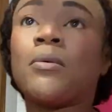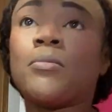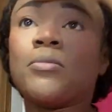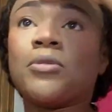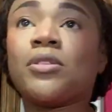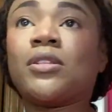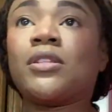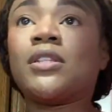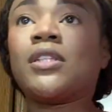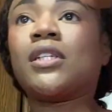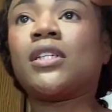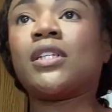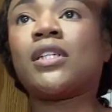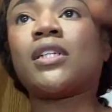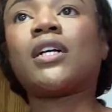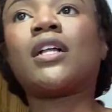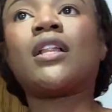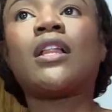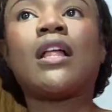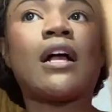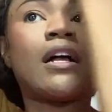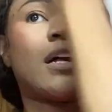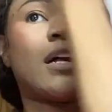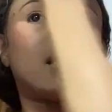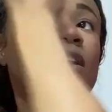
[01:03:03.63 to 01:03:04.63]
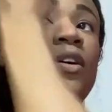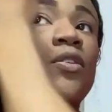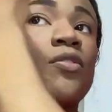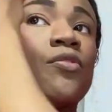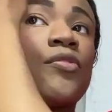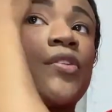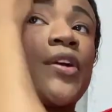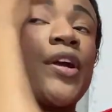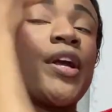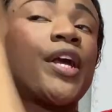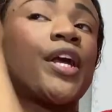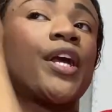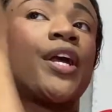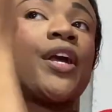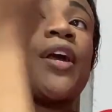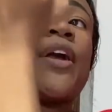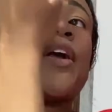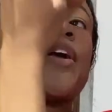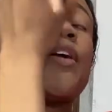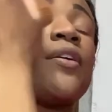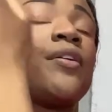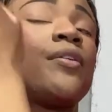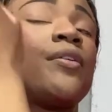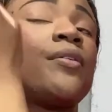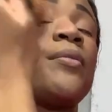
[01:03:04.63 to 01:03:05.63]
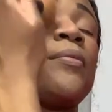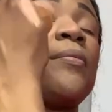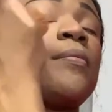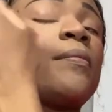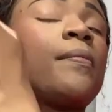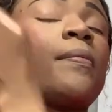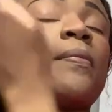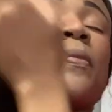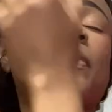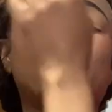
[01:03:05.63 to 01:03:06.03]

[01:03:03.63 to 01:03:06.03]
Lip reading: it's almost 10 o'clock over here.